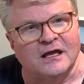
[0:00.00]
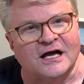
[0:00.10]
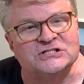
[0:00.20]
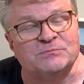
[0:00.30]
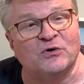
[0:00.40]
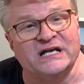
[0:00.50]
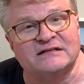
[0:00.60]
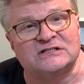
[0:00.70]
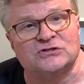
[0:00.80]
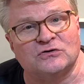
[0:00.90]
I should point
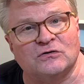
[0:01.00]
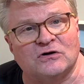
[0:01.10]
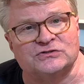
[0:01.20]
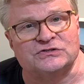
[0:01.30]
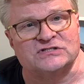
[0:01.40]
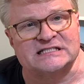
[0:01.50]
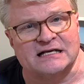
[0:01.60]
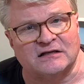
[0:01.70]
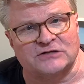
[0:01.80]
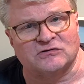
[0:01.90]
out that Toto also uses
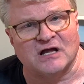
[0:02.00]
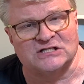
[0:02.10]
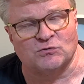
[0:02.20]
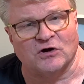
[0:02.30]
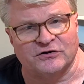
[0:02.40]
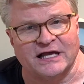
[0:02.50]
that electrolyzed water,